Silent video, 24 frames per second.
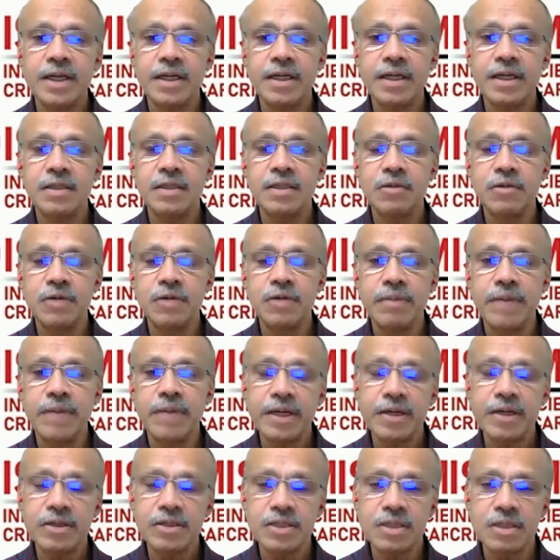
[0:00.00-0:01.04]
at it through a
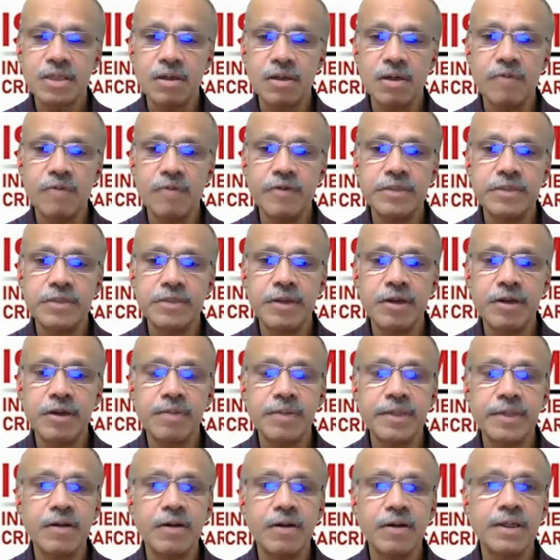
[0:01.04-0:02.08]
microscope, which may
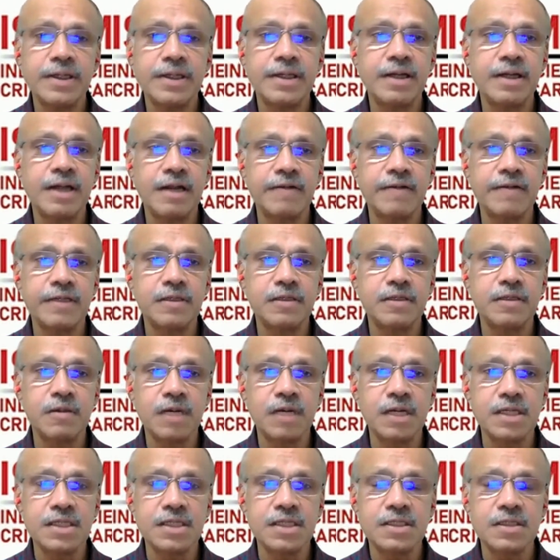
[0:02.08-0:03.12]
not be all that relevant
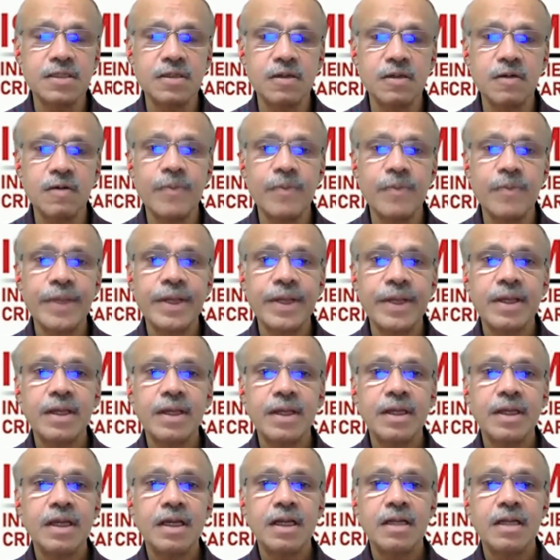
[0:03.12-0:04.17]
to us. So
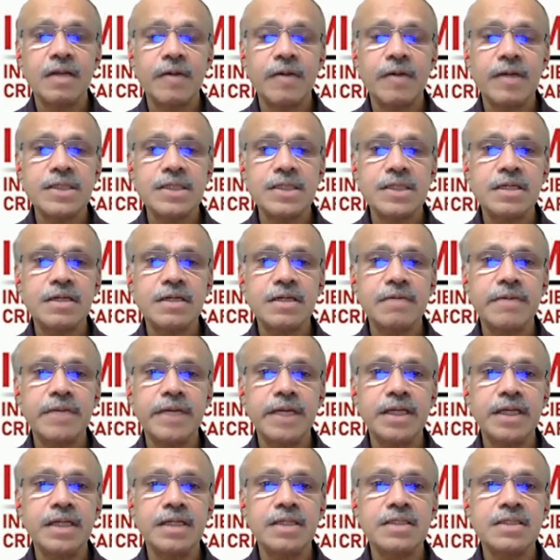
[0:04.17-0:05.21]
the question
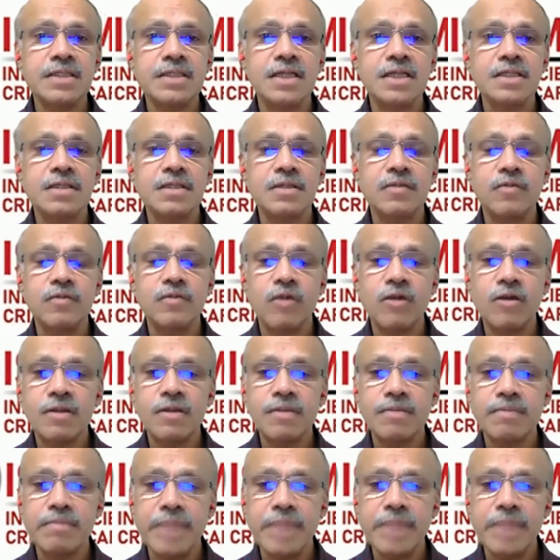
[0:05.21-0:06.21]
remains as to what